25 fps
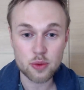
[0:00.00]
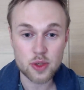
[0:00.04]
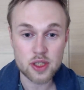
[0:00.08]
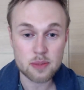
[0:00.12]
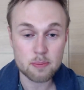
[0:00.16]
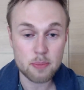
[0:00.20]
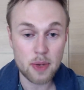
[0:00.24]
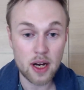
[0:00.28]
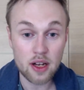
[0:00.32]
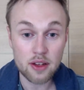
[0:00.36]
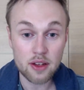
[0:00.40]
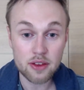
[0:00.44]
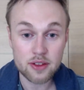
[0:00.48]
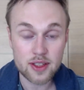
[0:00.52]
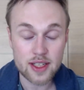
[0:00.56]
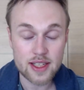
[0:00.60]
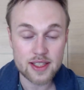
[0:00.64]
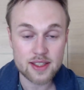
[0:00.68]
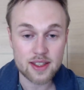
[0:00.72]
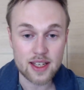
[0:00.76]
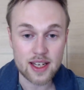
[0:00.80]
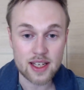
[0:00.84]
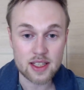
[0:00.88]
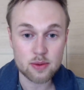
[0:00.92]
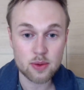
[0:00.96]
respond to
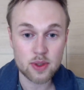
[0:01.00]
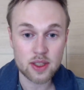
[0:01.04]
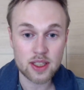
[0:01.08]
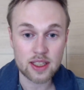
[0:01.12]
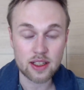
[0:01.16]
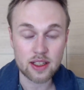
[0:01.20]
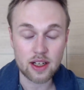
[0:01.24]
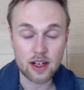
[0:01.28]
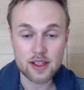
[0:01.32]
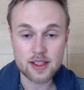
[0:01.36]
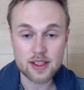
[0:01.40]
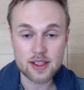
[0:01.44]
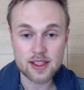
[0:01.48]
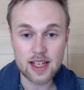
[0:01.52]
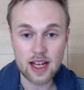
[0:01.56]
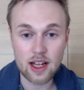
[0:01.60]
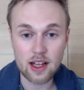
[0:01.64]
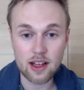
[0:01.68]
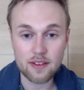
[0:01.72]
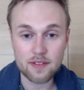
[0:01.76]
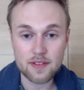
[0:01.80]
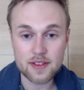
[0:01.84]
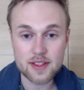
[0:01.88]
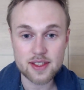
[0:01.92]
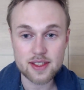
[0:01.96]
these things within
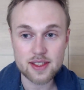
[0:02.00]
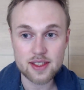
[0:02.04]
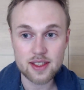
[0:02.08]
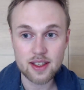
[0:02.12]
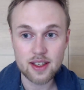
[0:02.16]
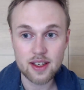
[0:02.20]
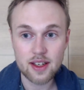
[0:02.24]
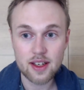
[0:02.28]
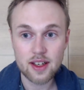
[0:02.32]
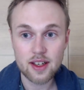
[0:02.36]
ourselves